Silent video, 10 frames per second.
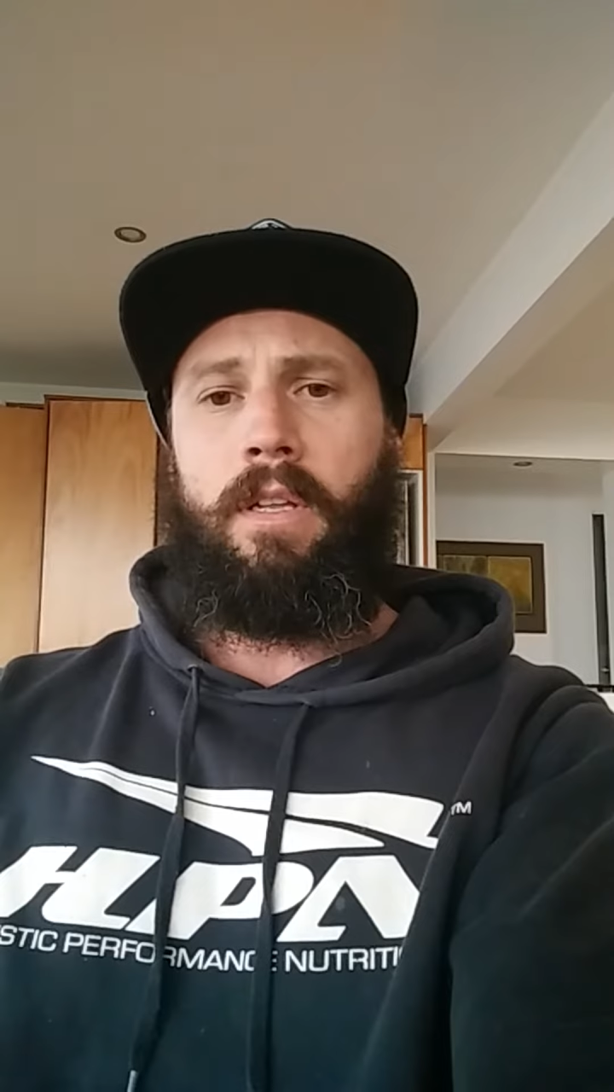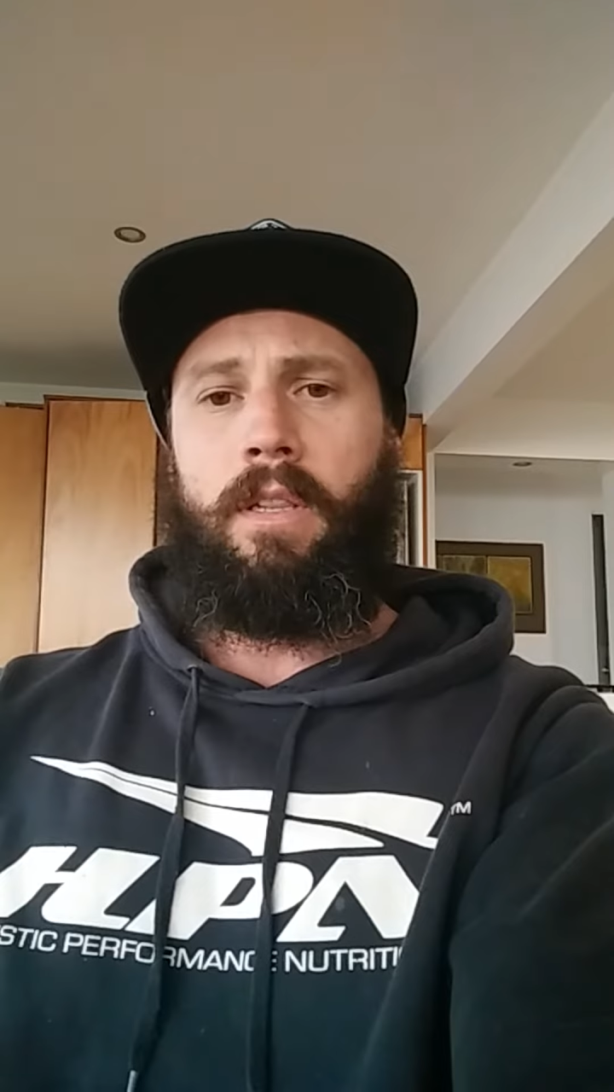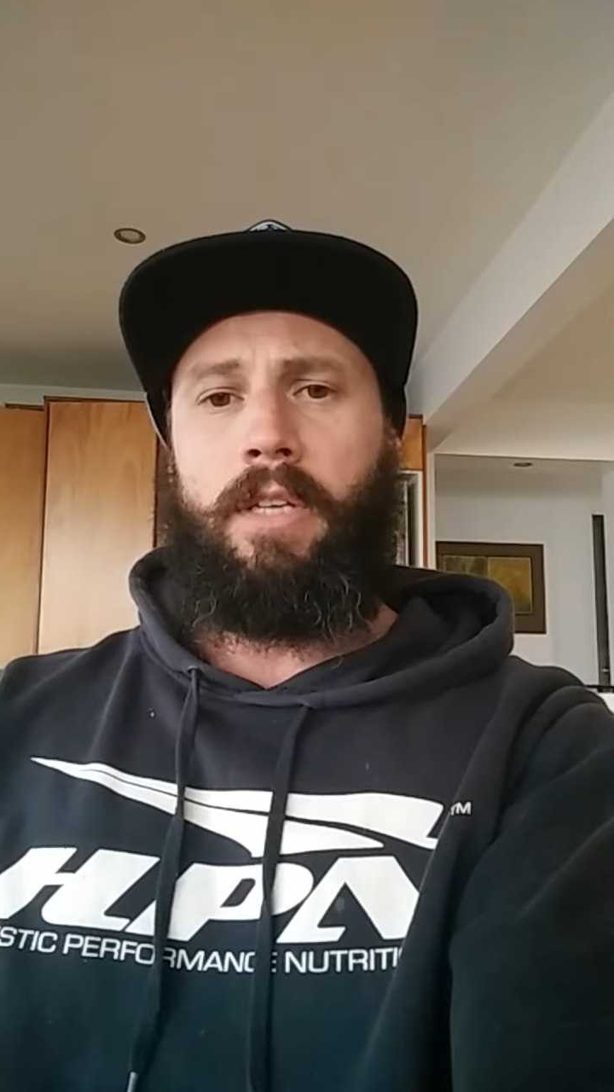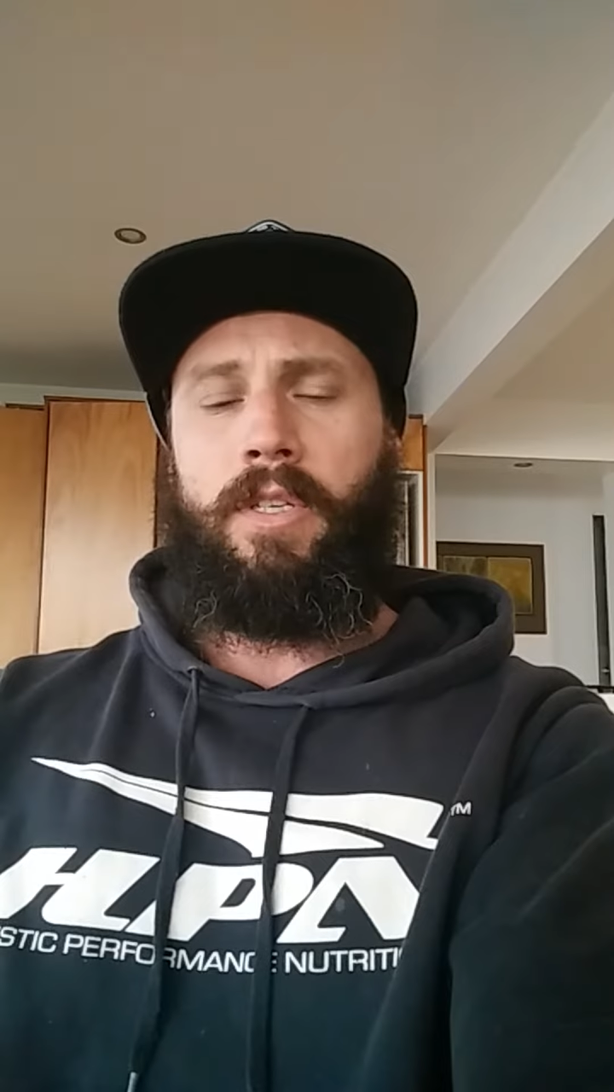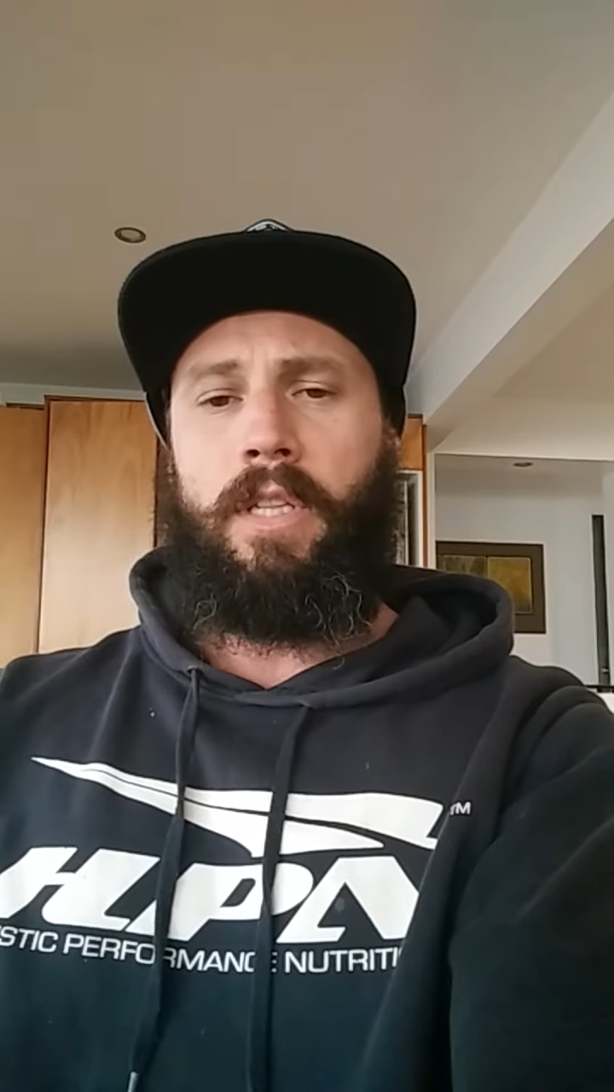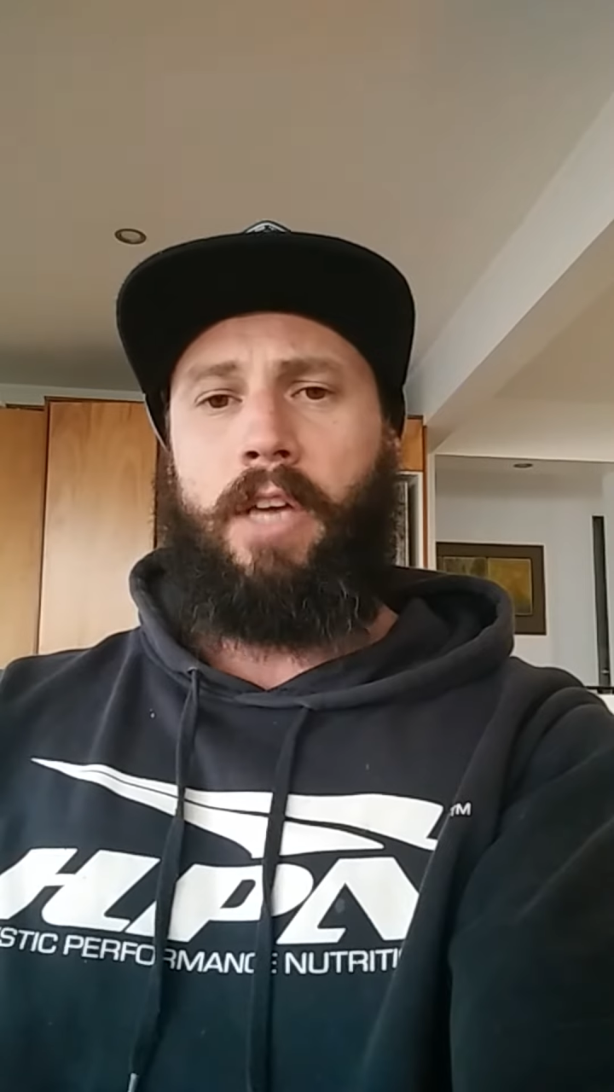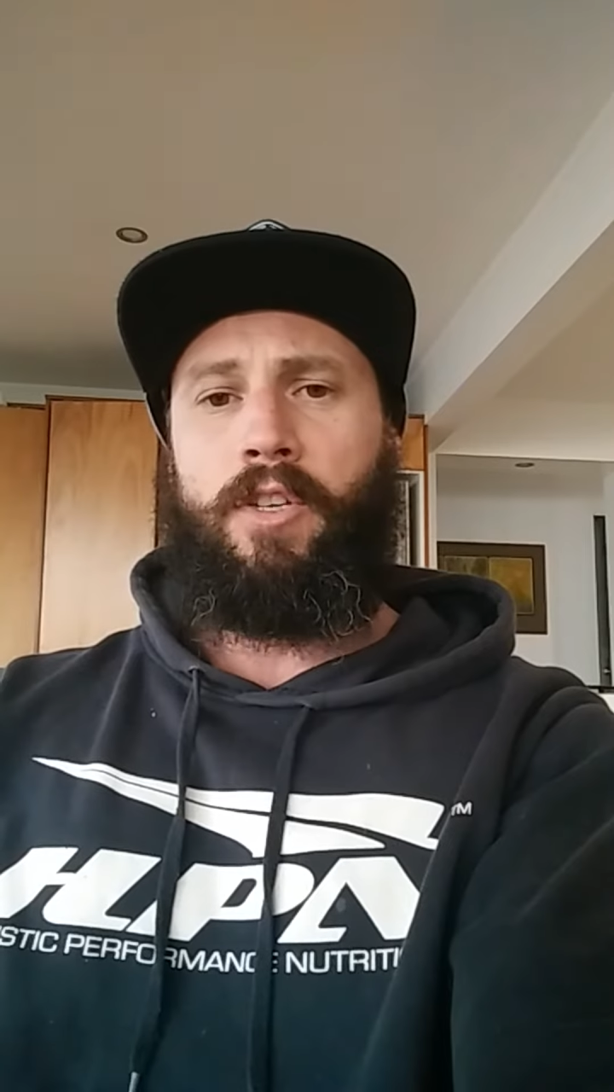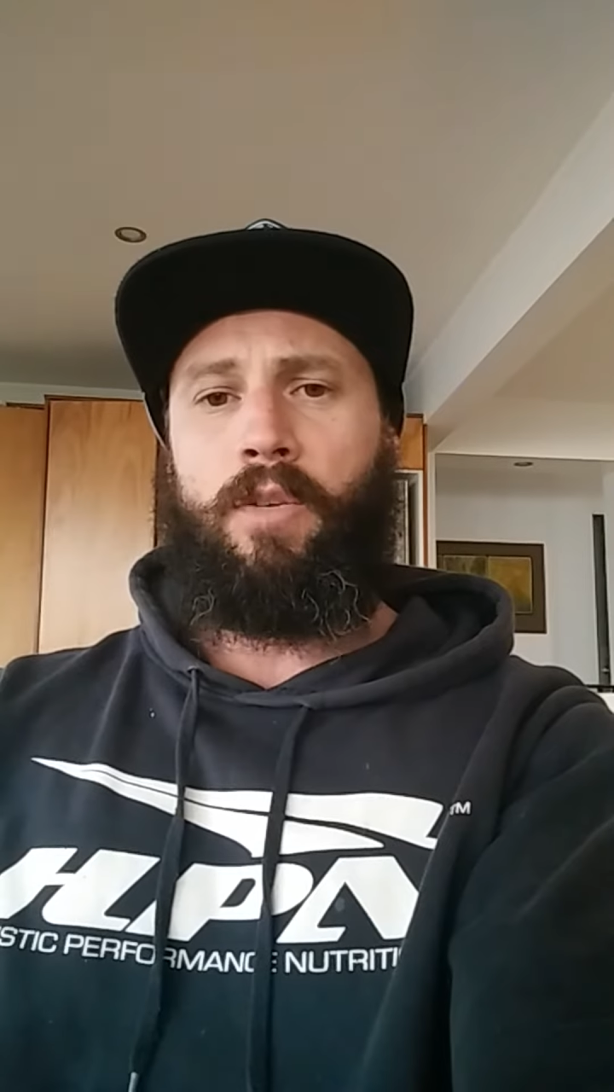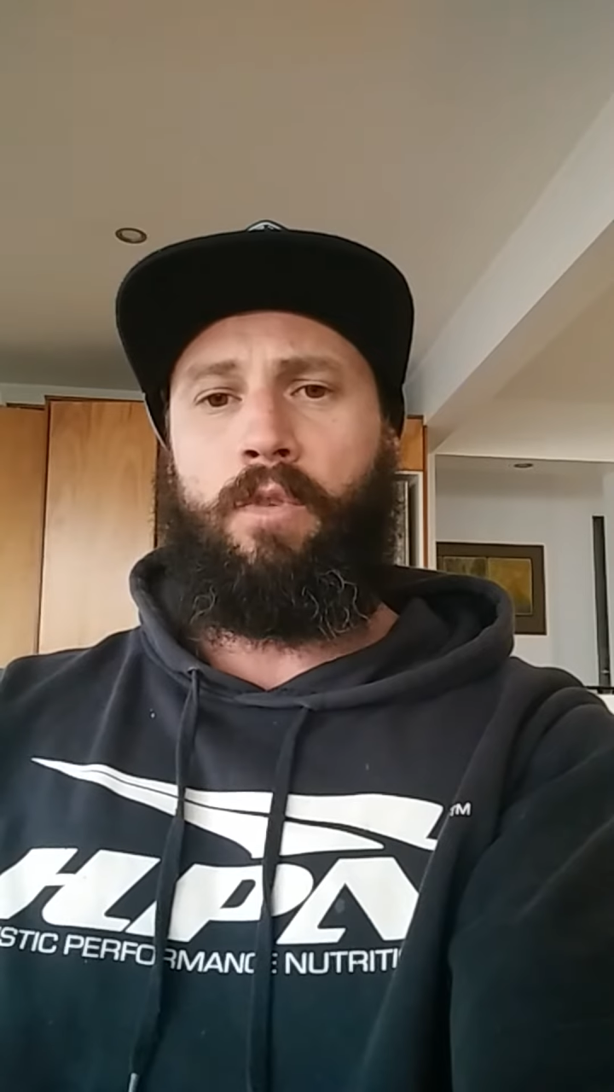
legislation